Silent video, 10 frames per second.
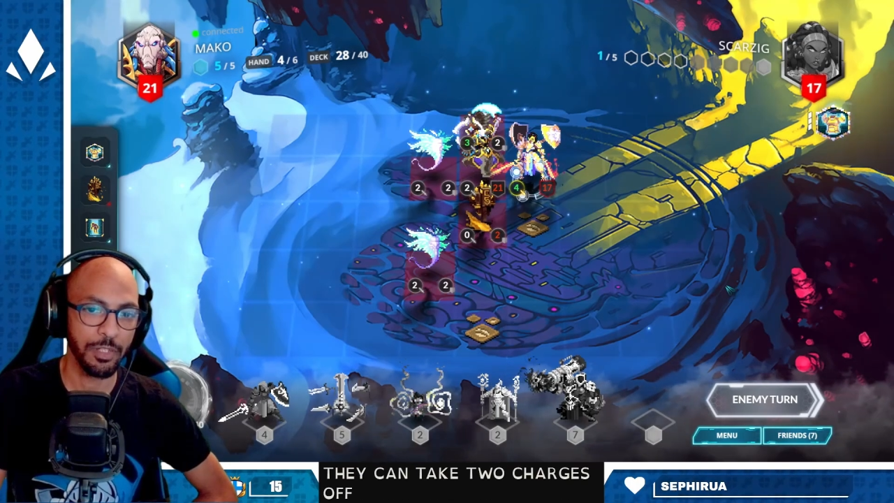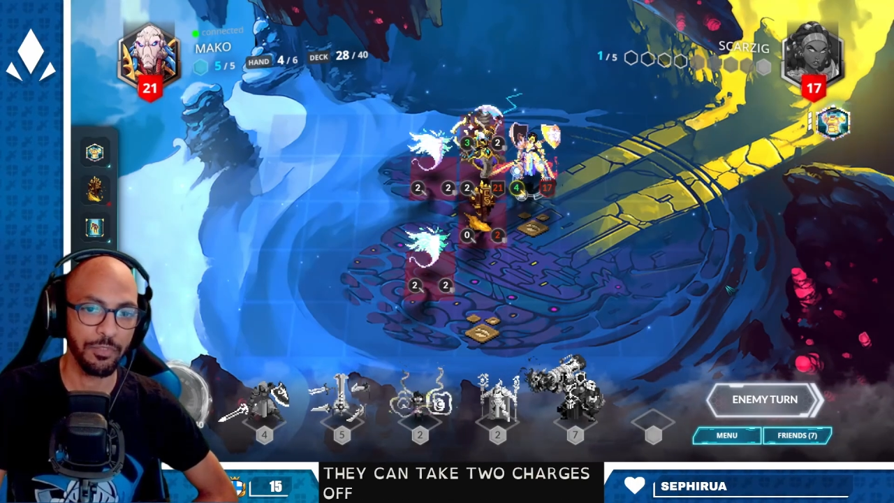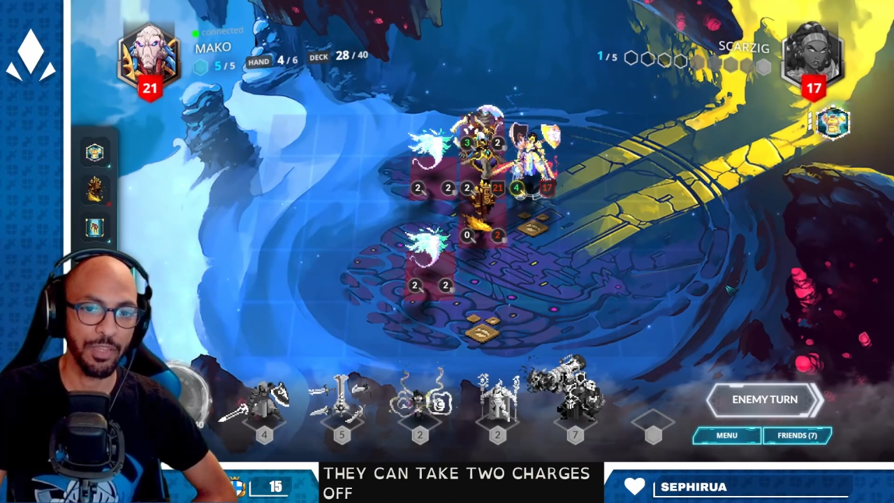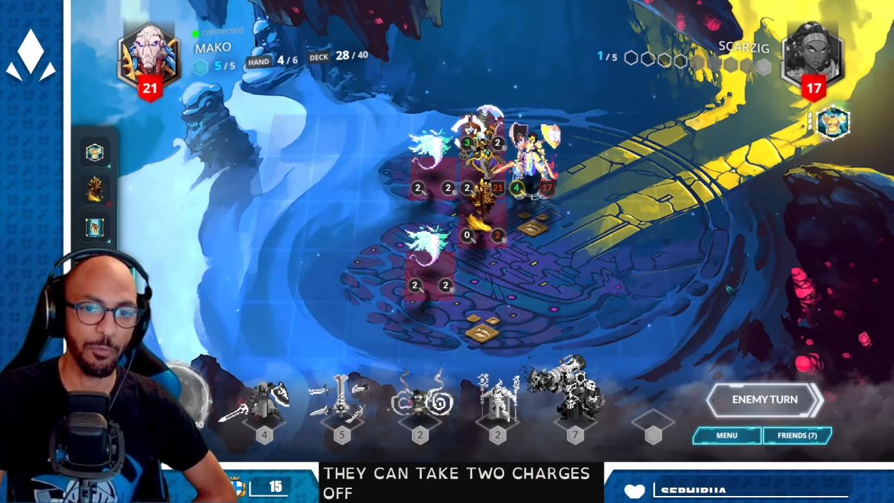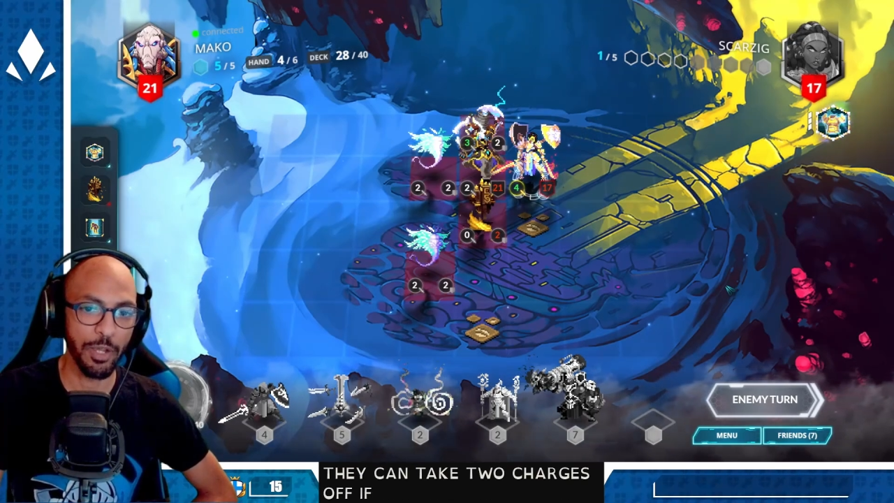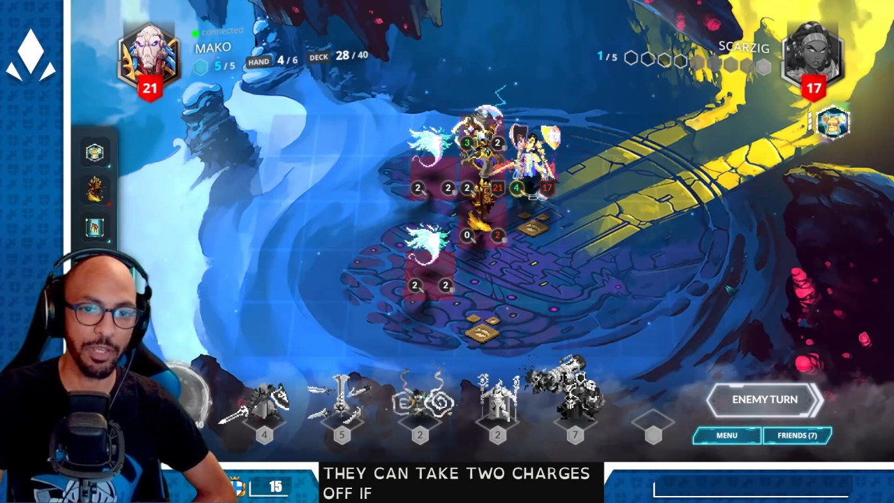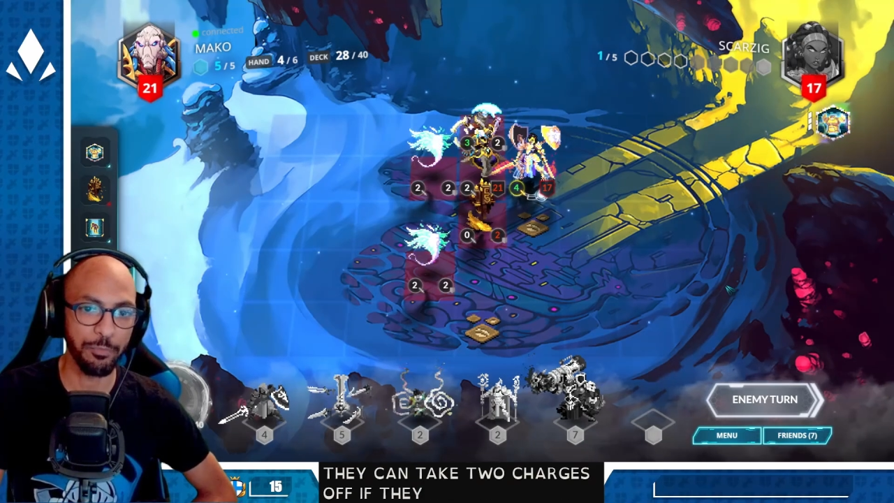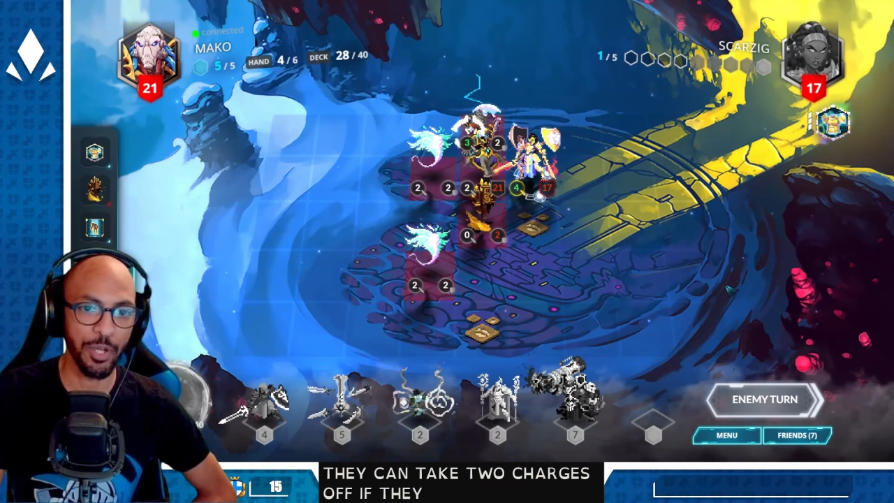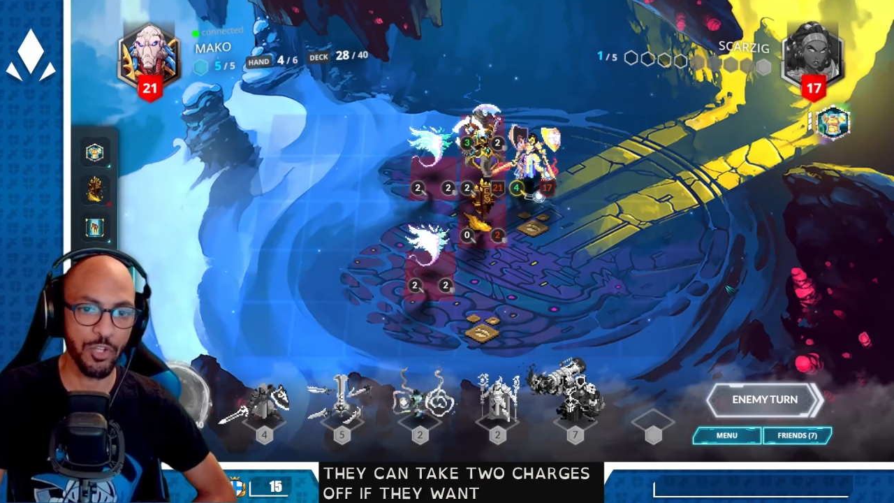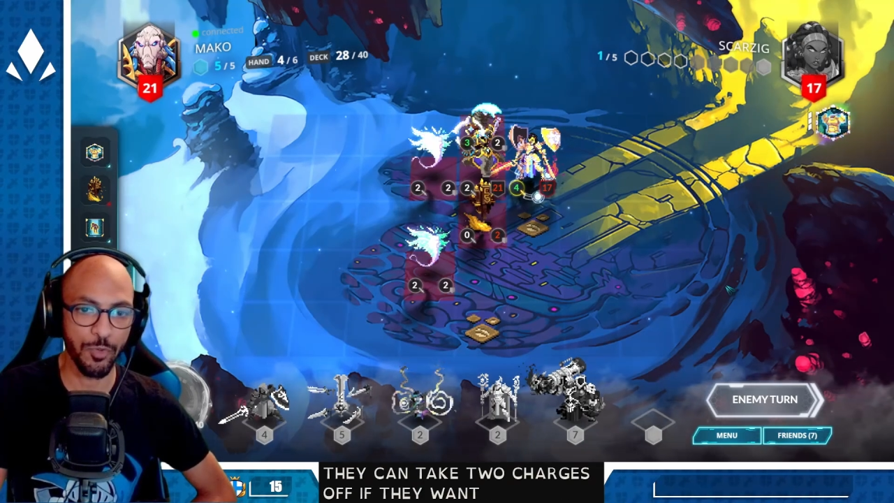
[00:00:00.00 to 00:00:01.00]
if they want to
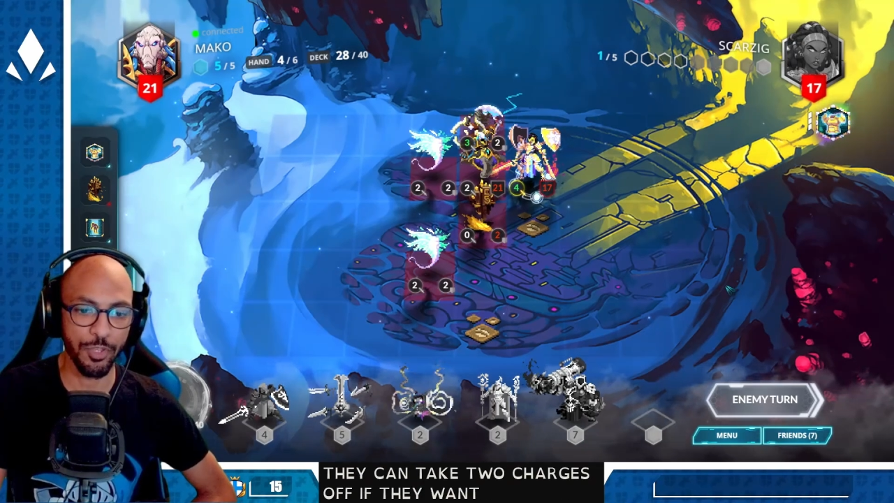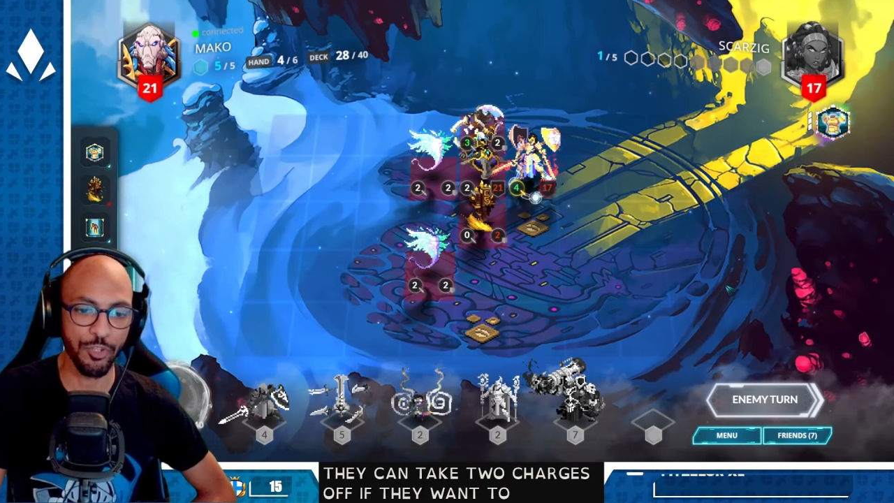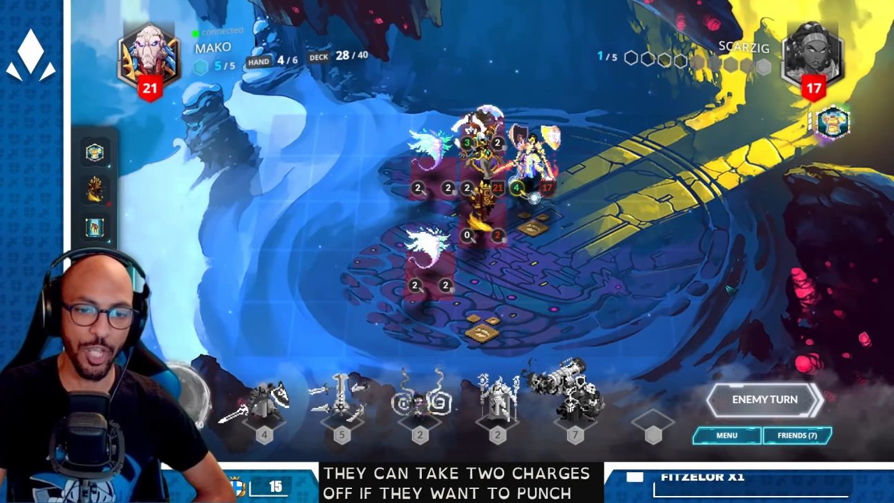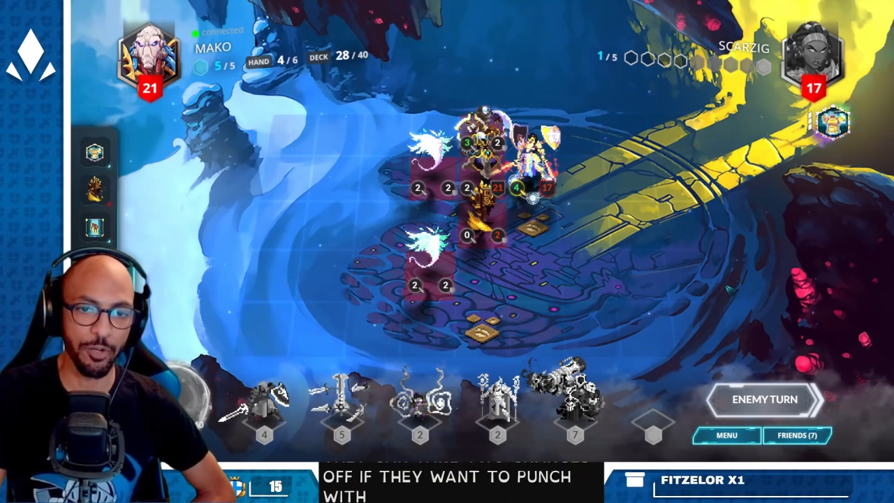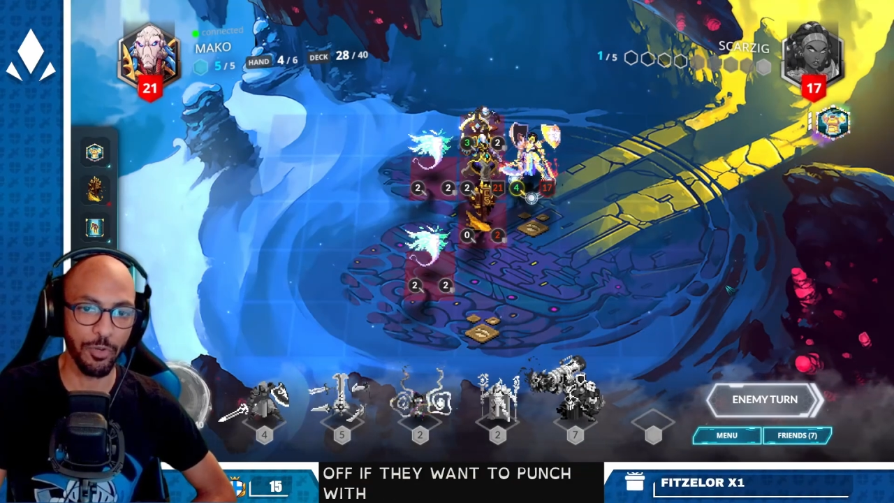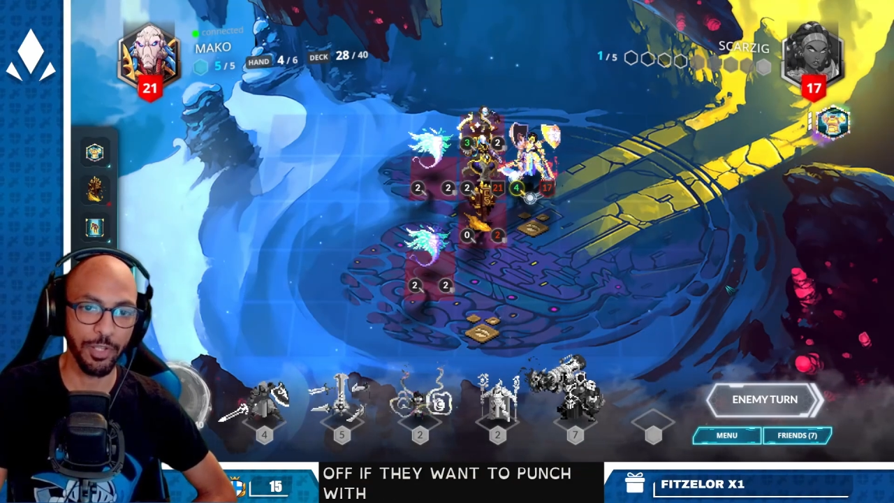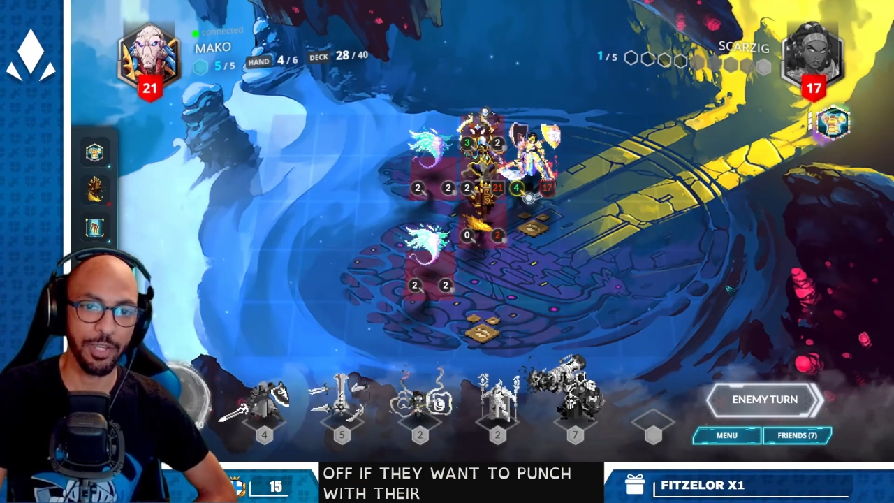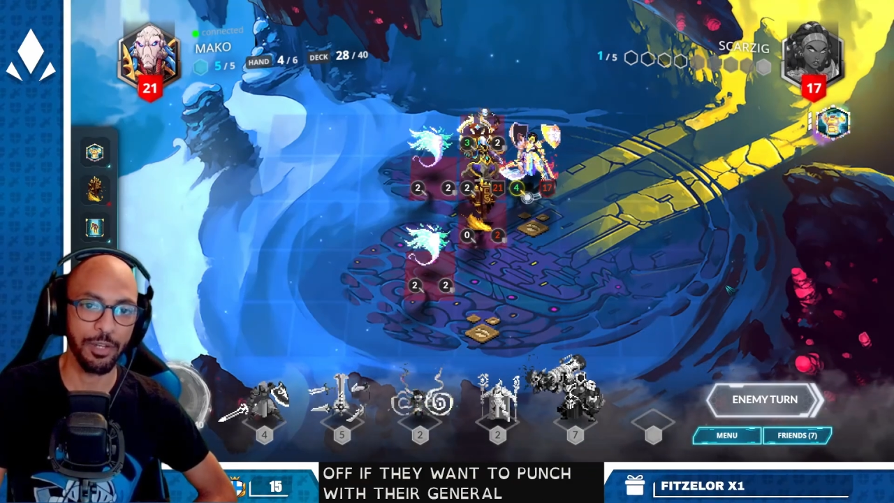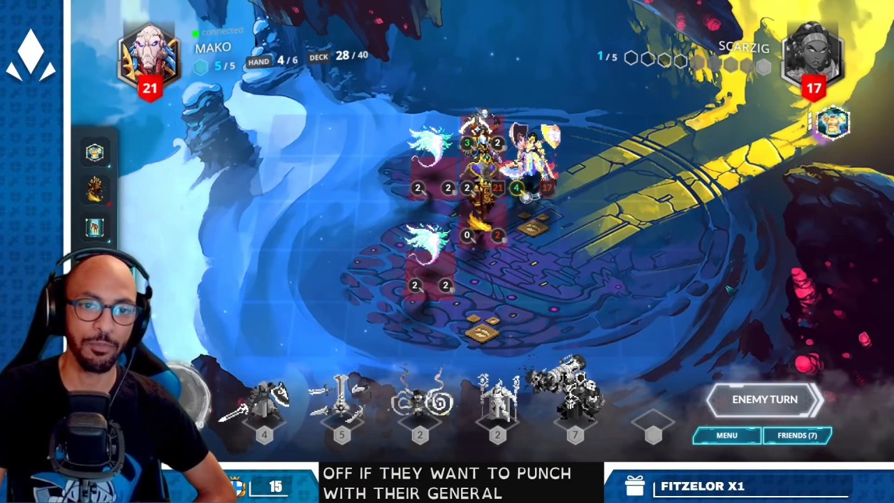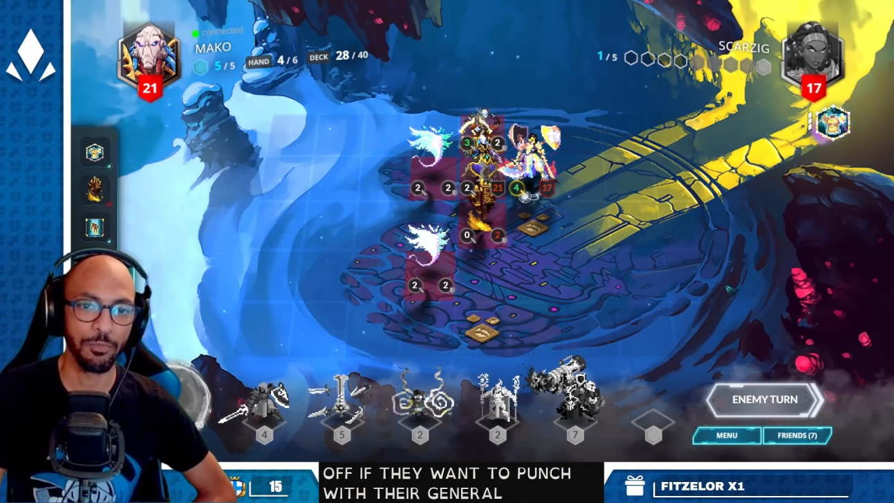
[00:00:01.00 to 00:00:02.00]
punch with their general
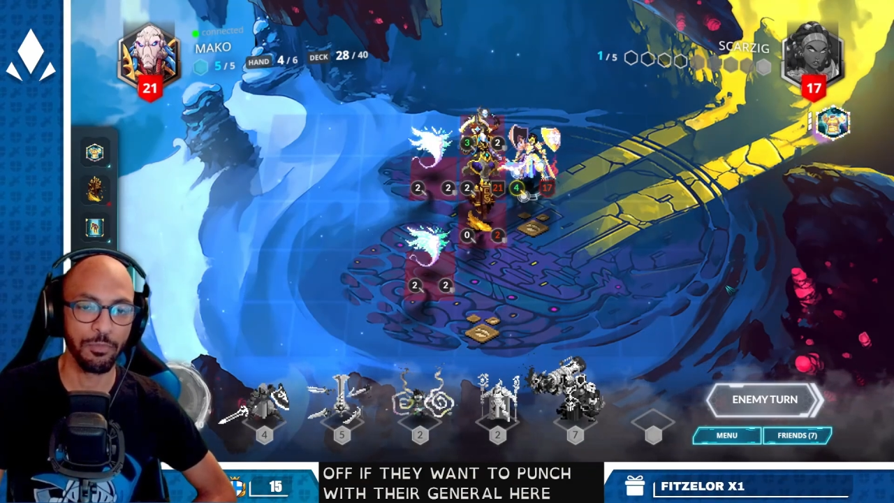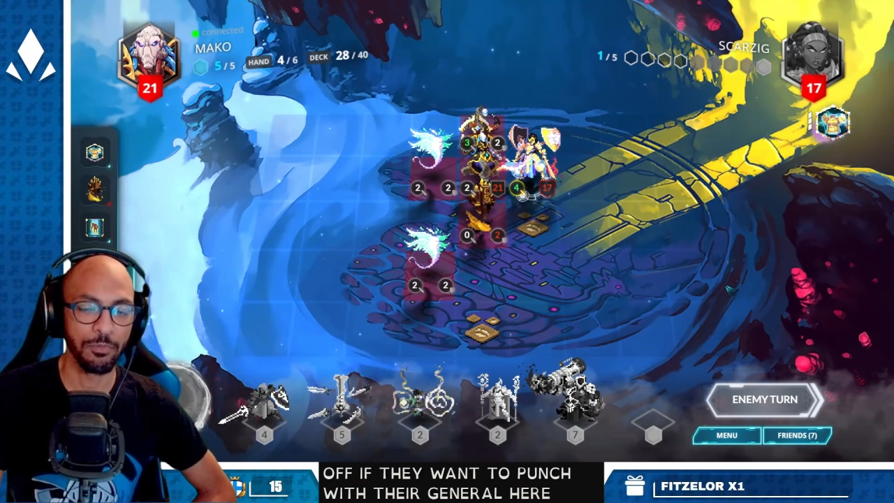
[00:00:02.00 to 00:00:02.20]
here,